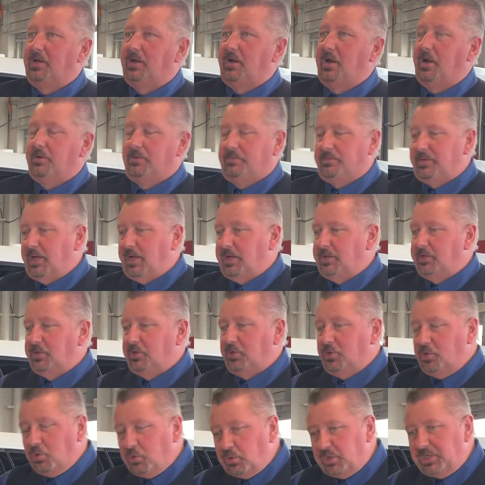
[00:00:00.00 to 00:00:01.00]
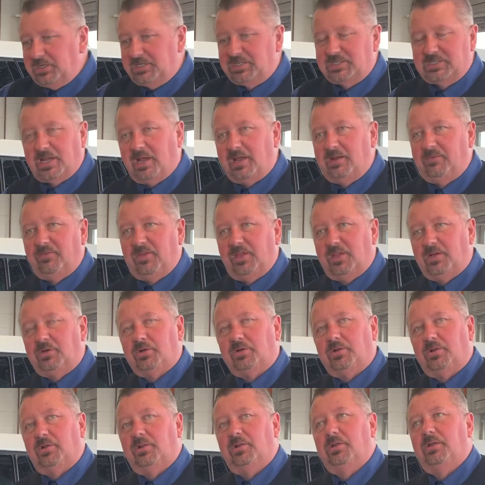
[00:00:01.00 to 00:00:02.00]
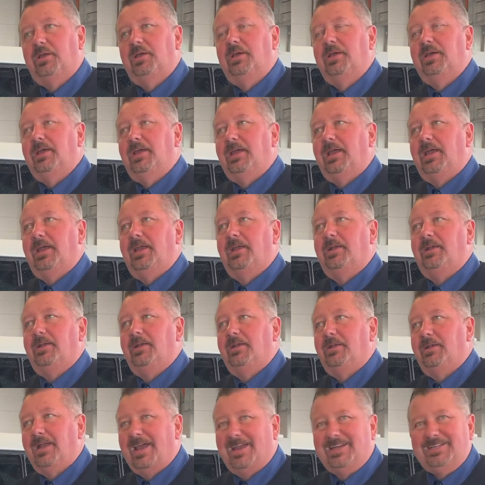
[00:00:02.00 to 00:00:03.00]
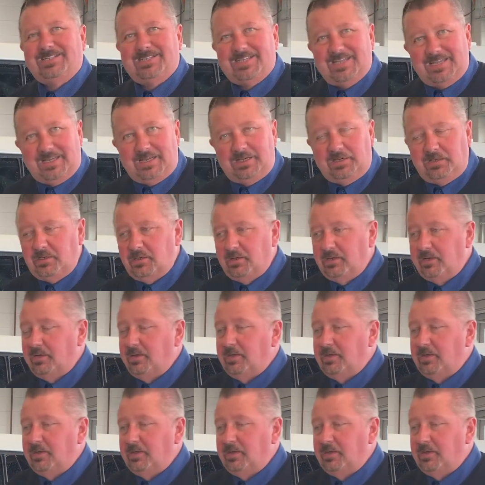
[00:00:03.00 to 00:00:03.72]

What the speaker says: a newly designed vehicle in 19.